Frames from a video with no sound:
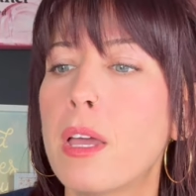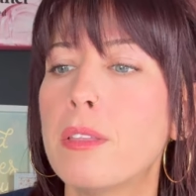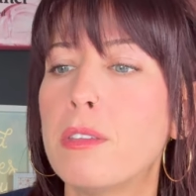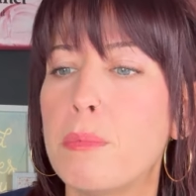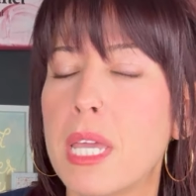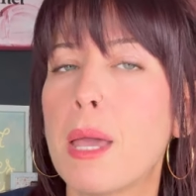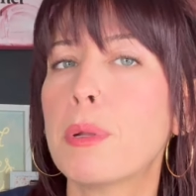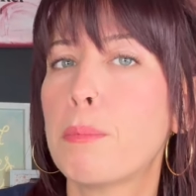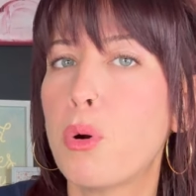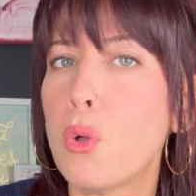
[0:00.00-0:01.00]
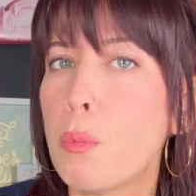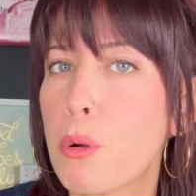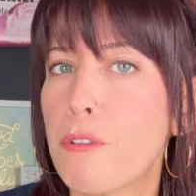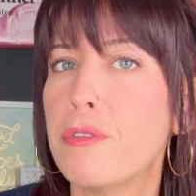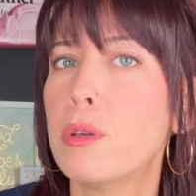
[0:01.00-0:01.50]
to be able to pull
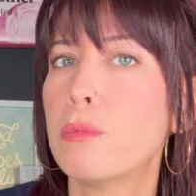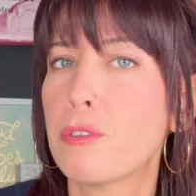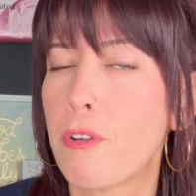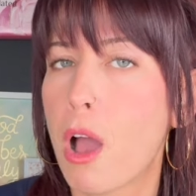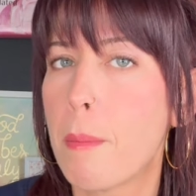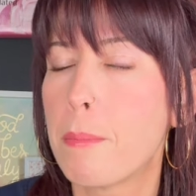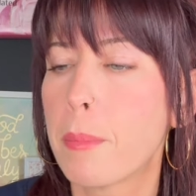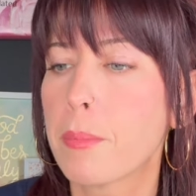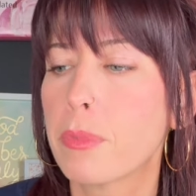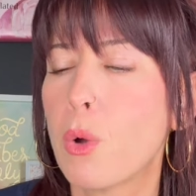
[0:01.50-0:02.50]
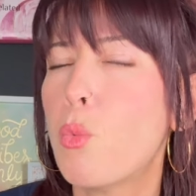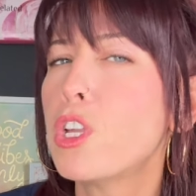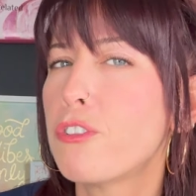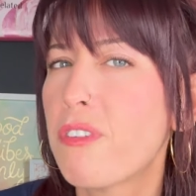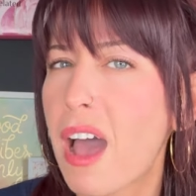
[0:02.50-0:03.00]
perfumes from,
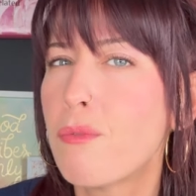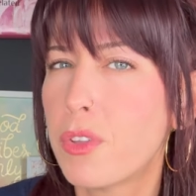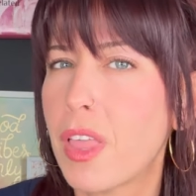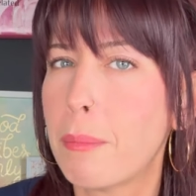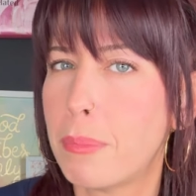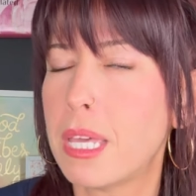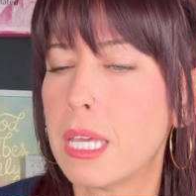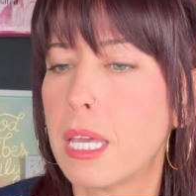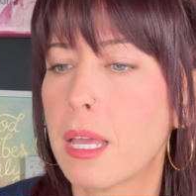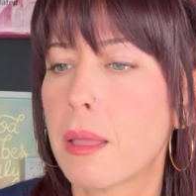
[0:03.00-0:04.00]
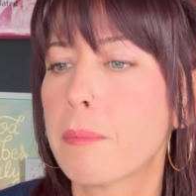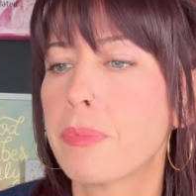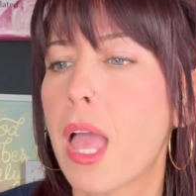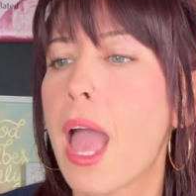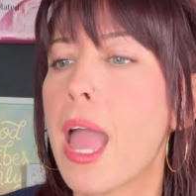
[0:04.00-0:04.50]
which 5 would they be?
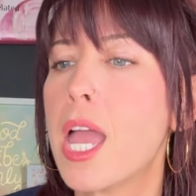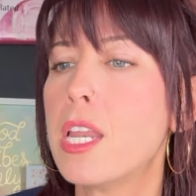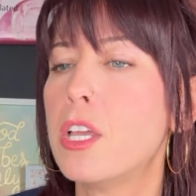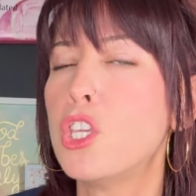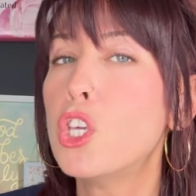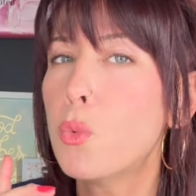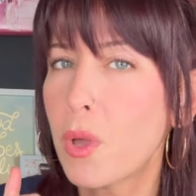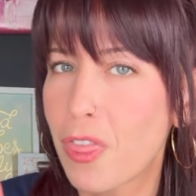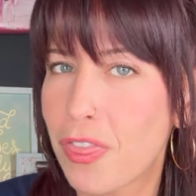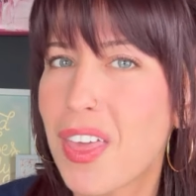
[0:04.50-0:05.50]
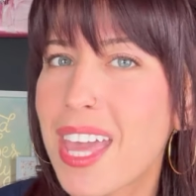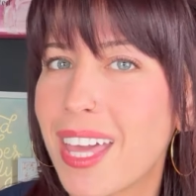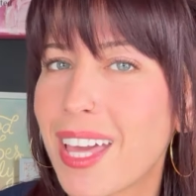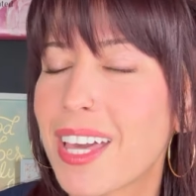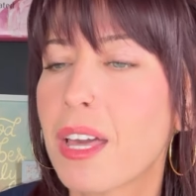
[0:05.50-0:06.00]
And you would
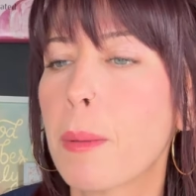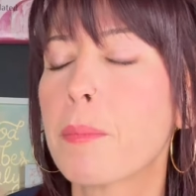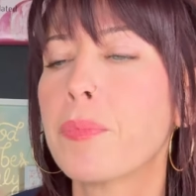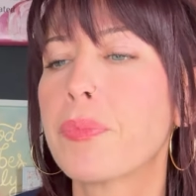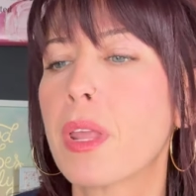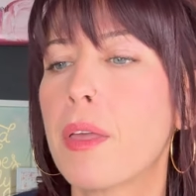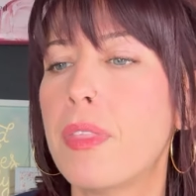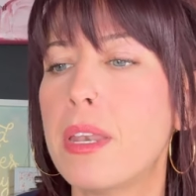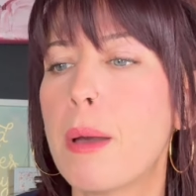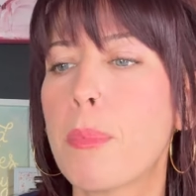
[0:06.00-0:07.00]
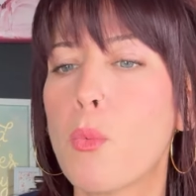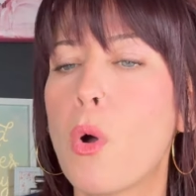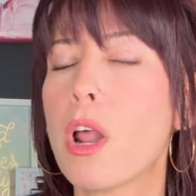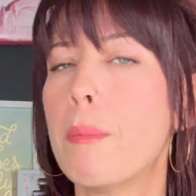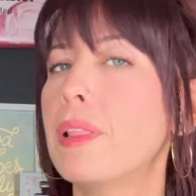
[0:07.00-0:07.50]
think that number
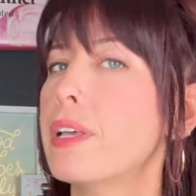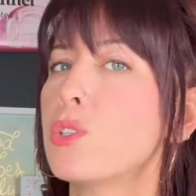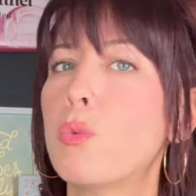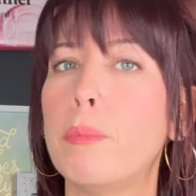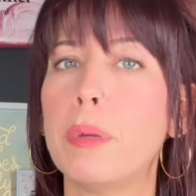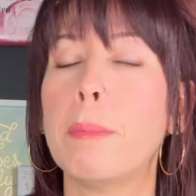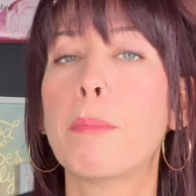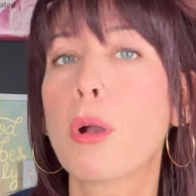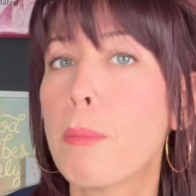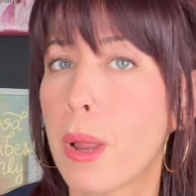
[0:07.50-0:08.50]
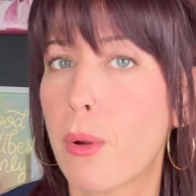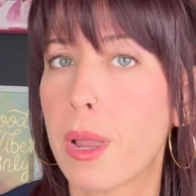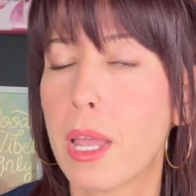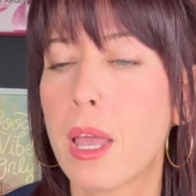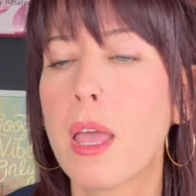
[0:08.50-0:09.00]
1 on my list would be
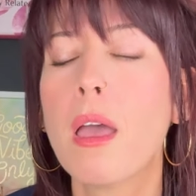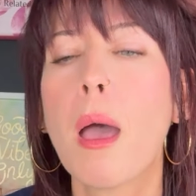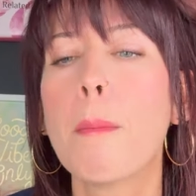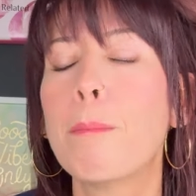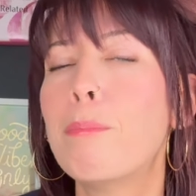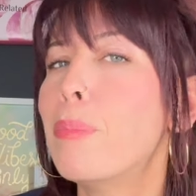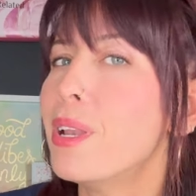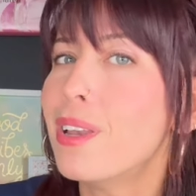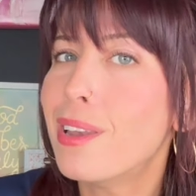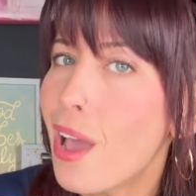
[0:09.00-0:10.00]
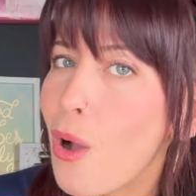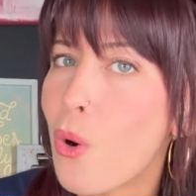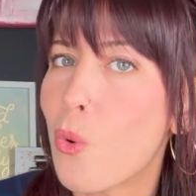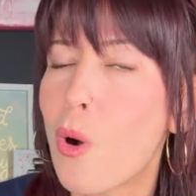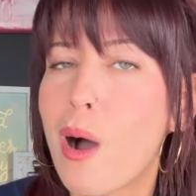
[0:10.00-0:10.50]
Burberry, but
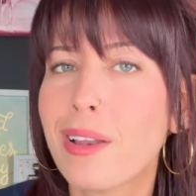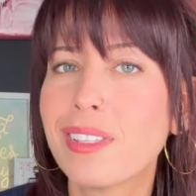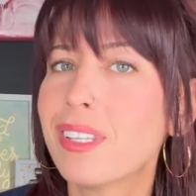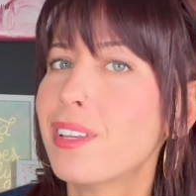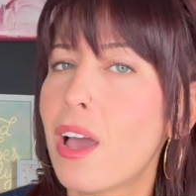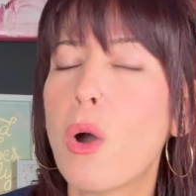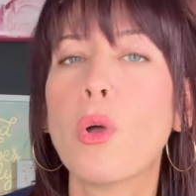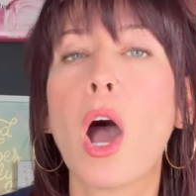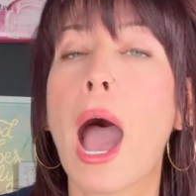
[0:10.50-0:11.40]
no, honestly, no.